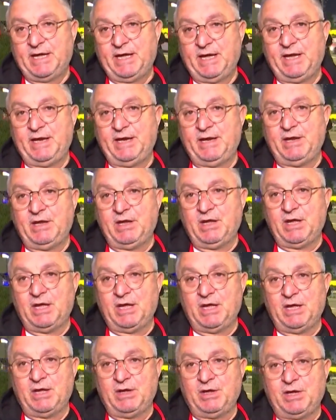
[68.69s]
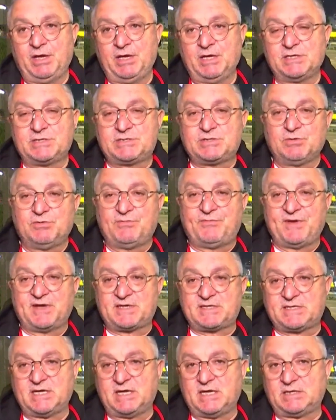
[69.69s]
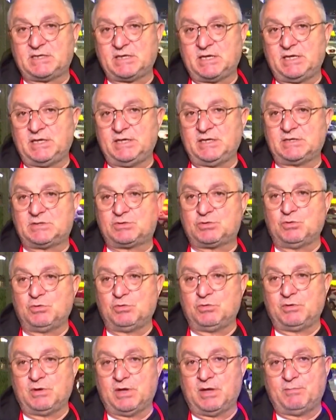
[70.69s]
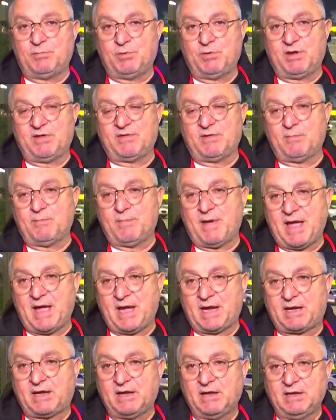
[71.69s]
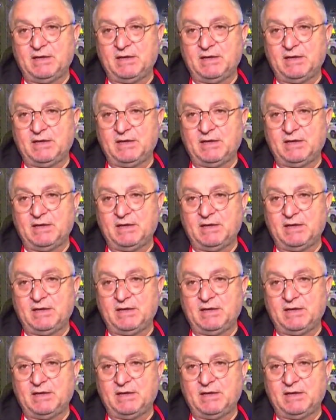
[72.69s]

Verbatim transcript: and he needs to fix it, he needs to bring them back